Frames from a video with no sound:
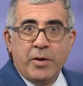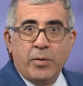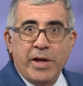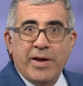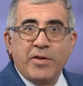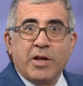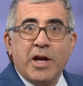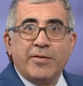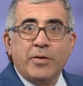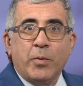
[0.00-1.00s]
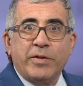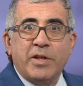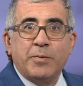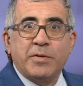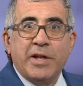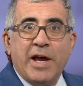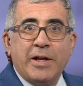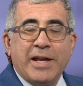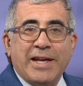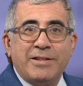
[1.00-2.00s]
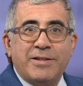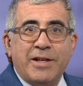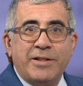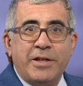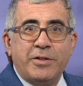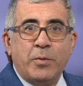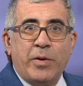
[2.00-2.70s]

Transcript: We have you covered with tips on how to ease that tension.